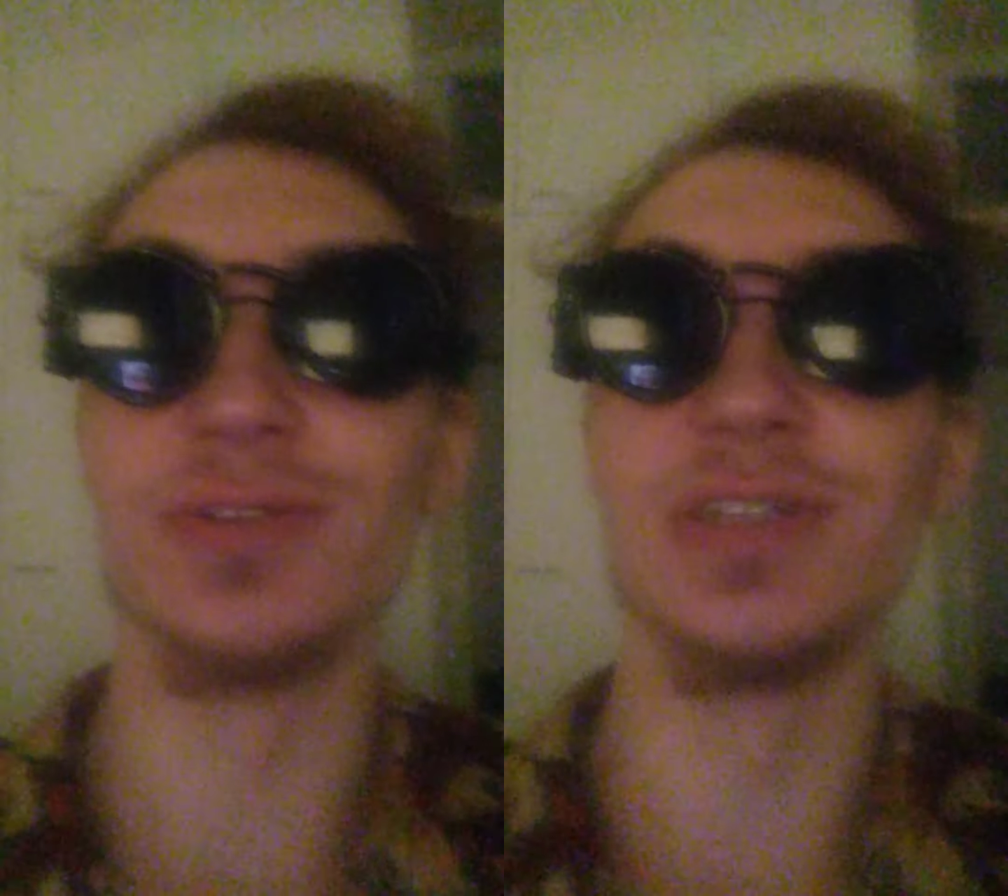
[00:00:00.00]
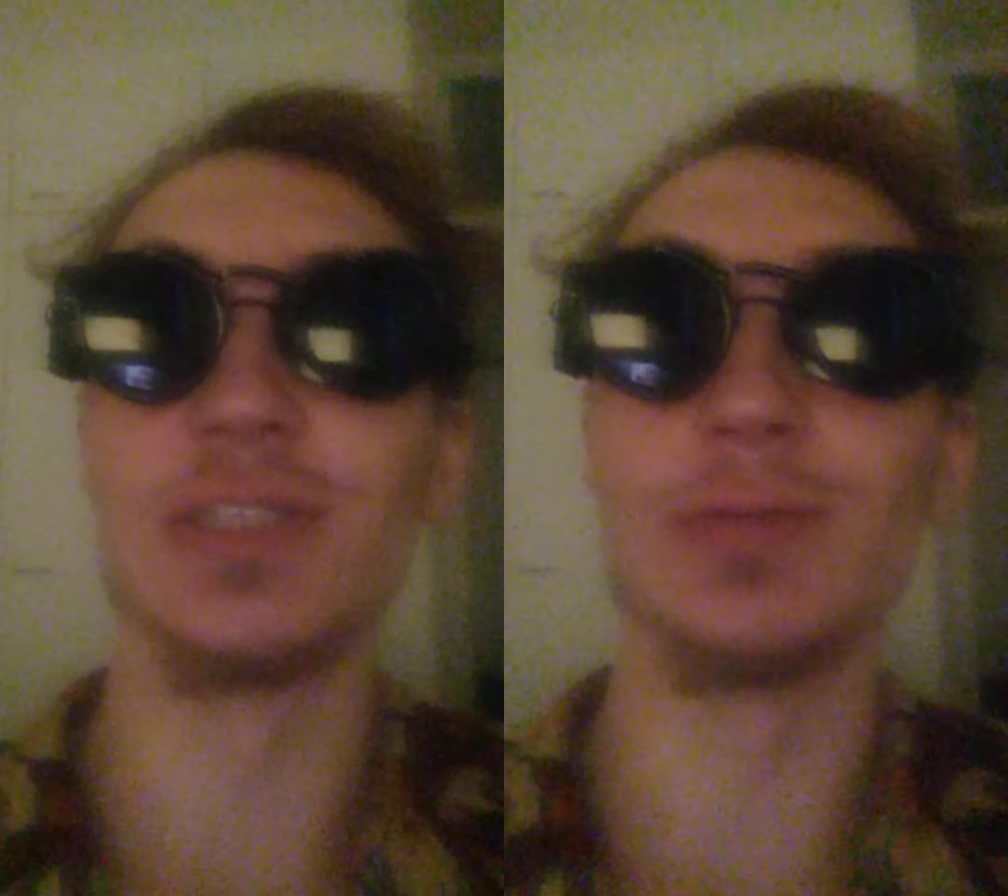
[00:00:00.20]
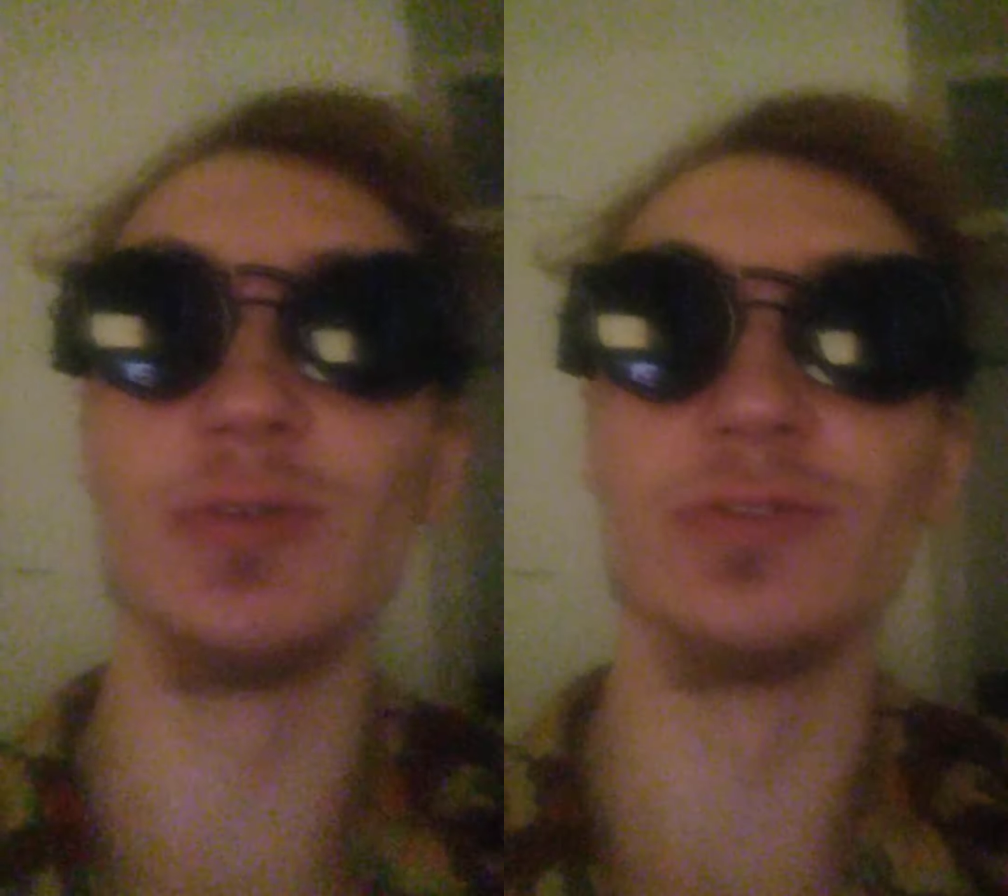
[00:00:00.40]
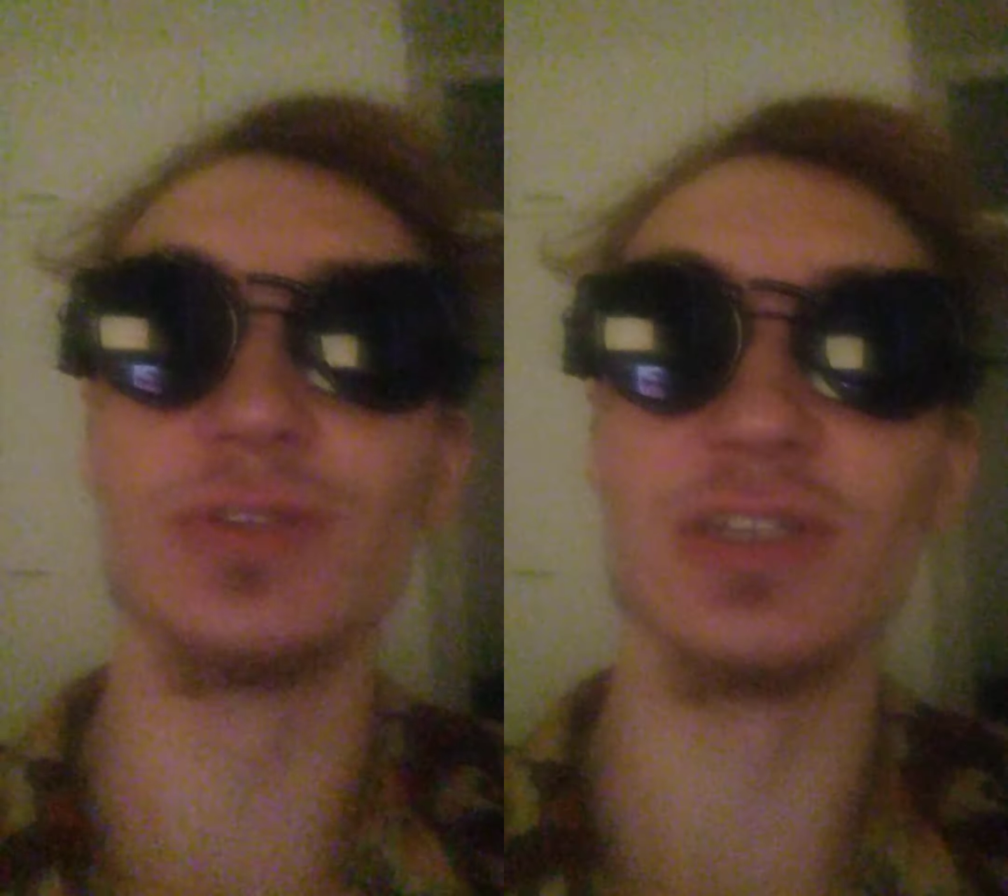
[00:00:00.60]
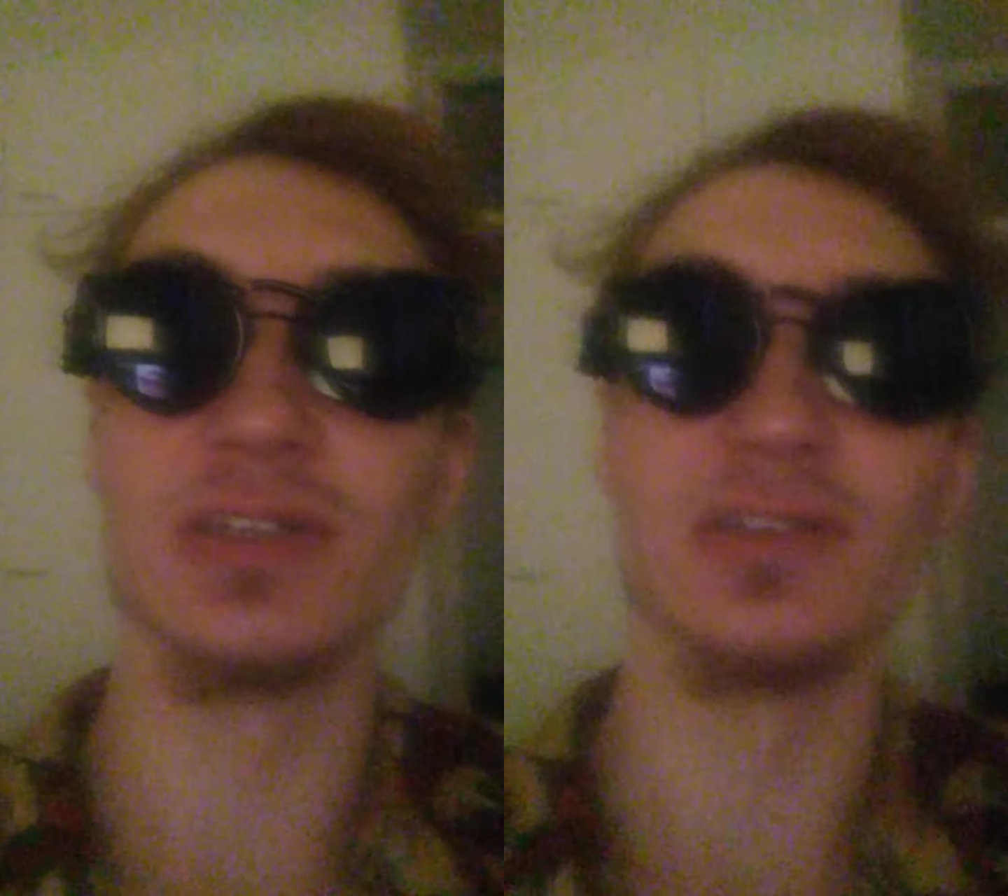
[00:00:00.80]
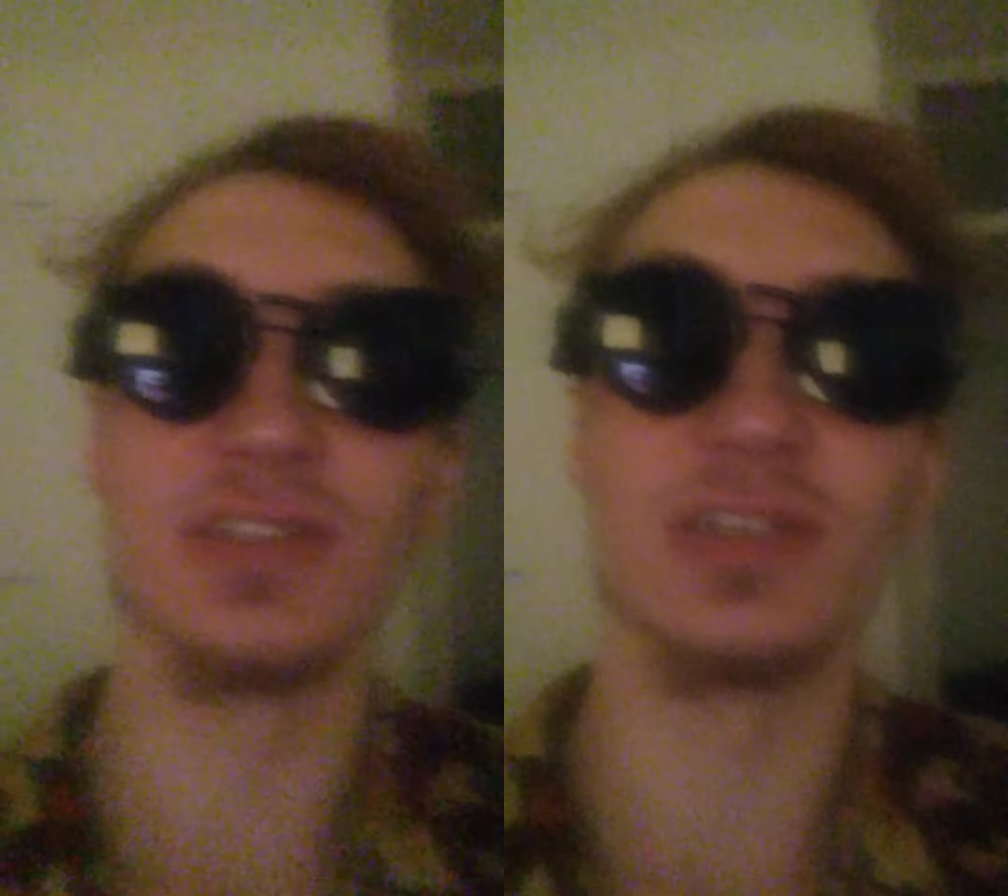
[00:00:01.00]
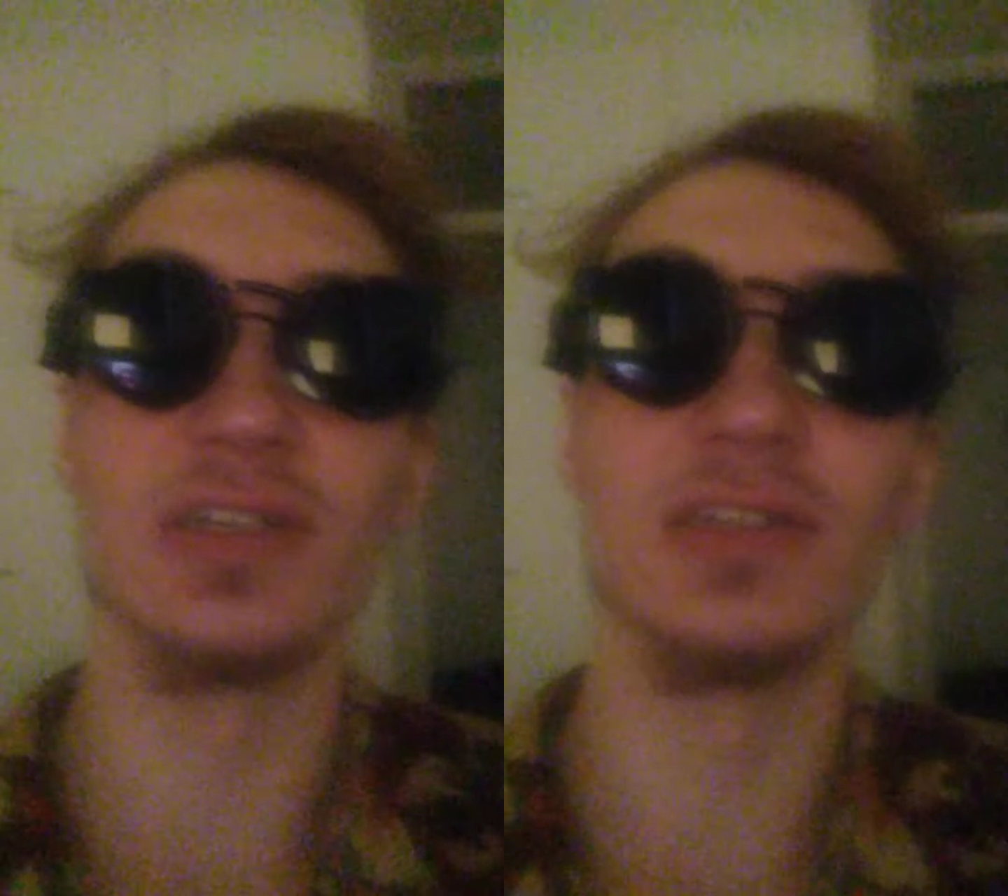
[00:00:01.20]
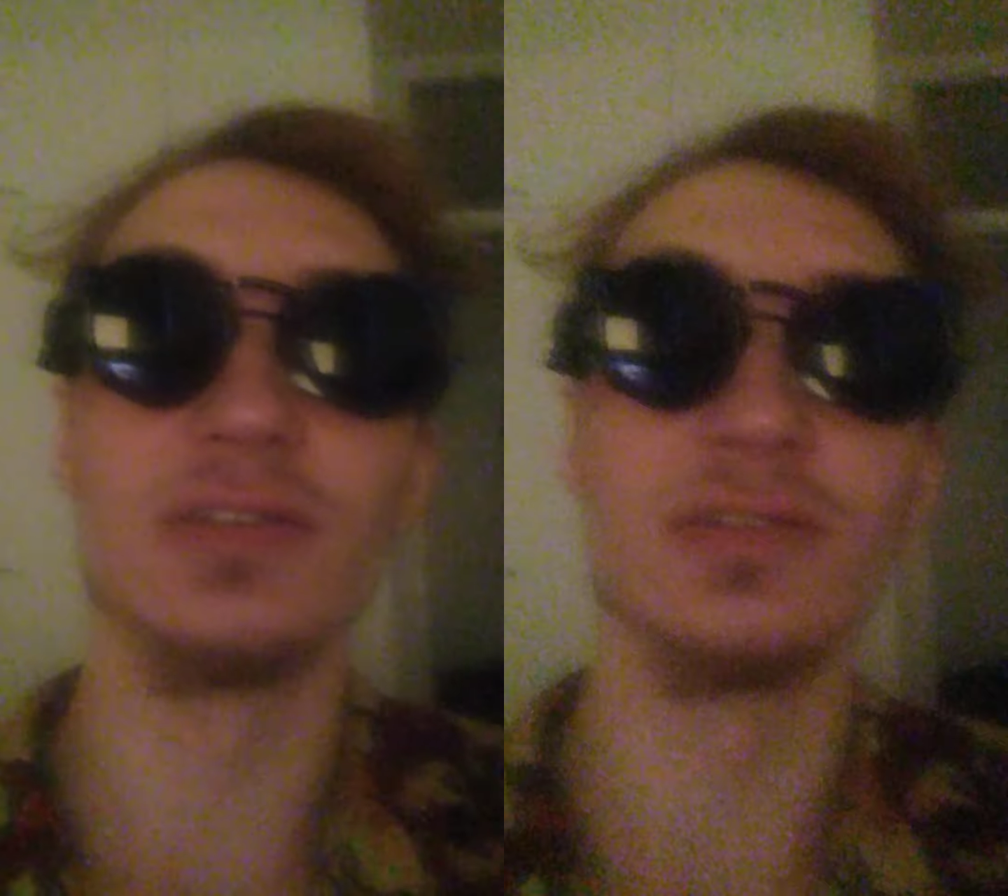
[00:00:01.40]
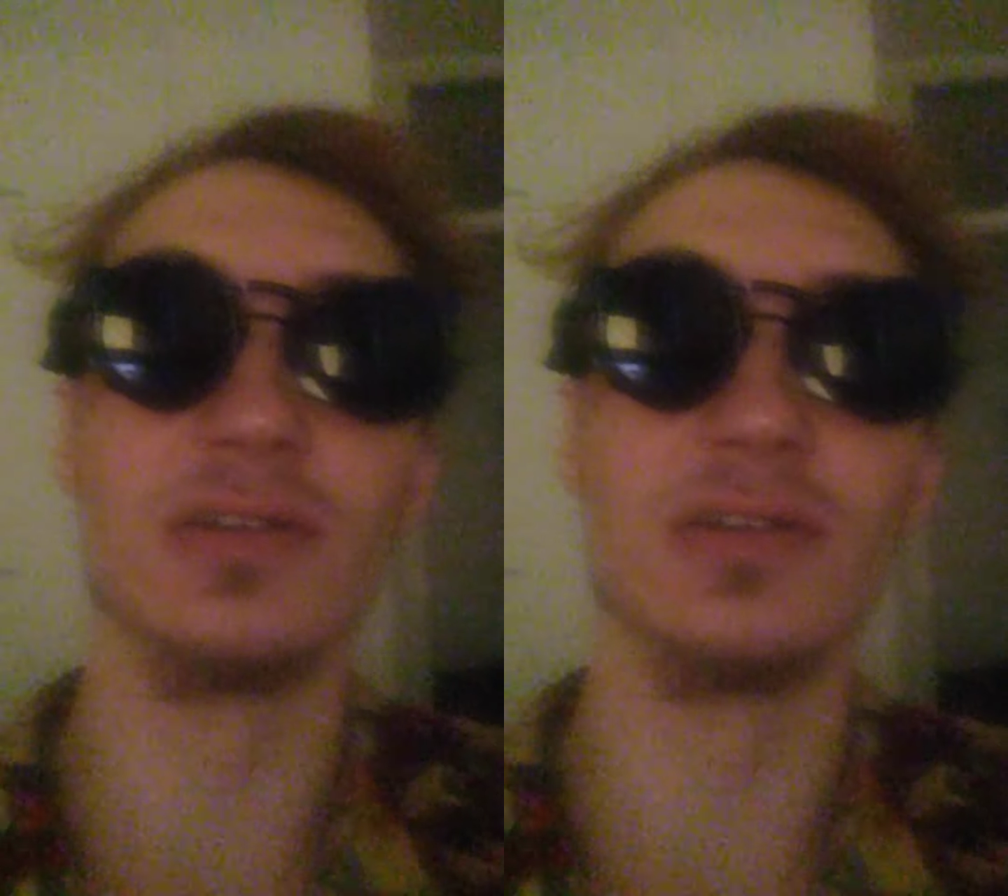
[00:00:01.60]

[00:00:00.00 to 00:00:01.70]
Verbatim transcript: his music, as I,